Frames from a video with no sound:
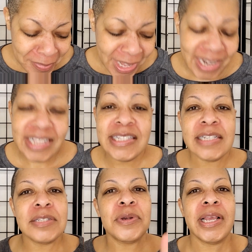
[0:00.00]
And I said,
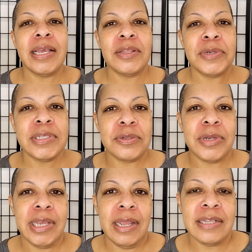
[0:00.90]
it's okay, though. It's
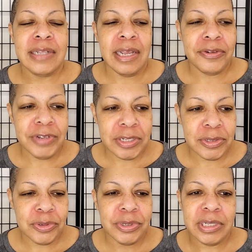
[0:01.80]
okay. I said, I agreed
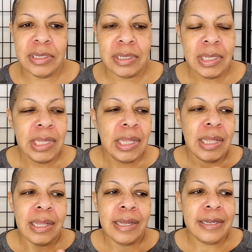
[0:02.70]
to it.
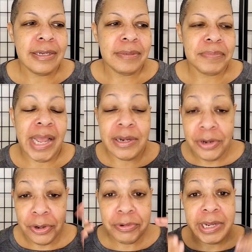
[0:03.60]
Um, I
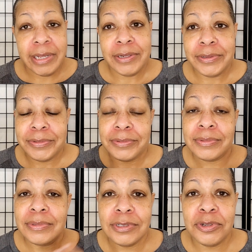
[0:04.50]
know now,
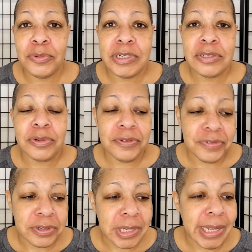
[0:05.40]
you know, what it's going to
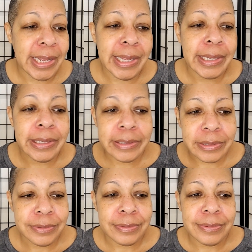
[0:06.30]
feel like.
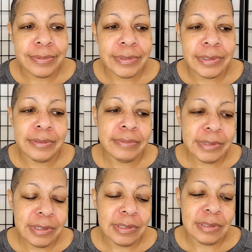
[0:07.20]
So, you know,
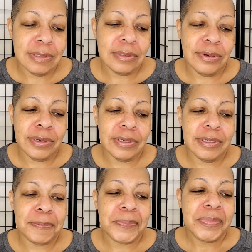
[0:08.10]
it's, it's all
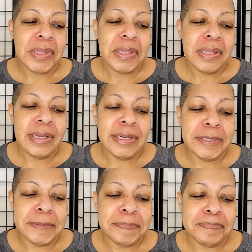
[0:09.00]
good.
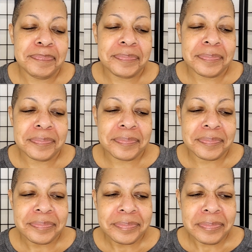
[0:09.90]
Um,
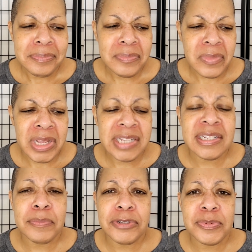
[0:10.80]
he
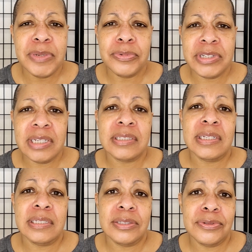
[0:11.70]
said most people, it takes
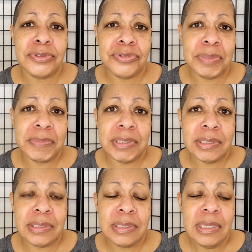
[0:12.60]
at least two
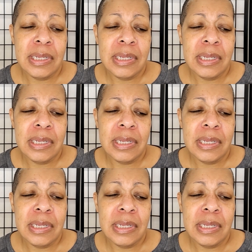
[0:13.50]
treatments.